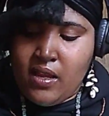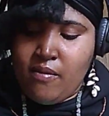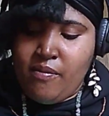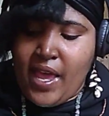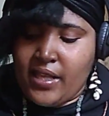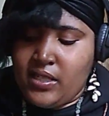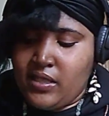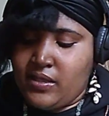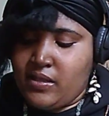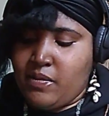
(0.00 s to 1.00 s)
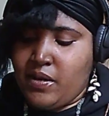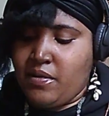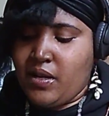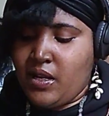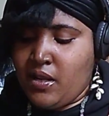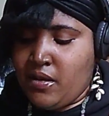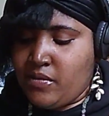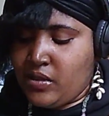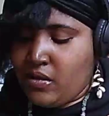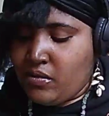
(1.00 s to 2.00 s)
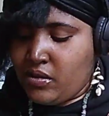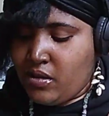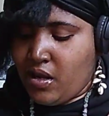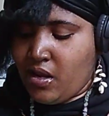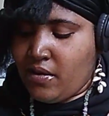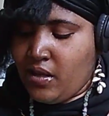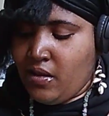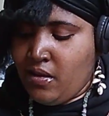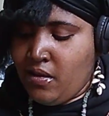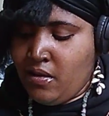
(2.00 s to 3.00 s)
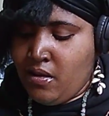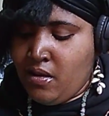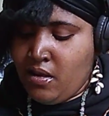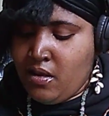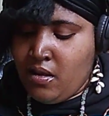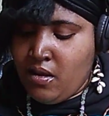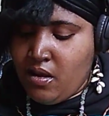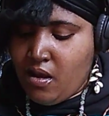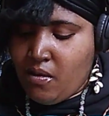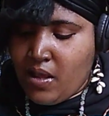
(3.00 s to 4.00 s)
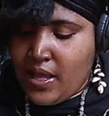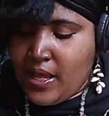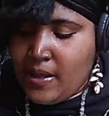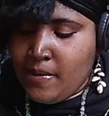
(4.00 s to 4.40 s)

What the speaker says: back to the spirit, and I am so sorry. Okay?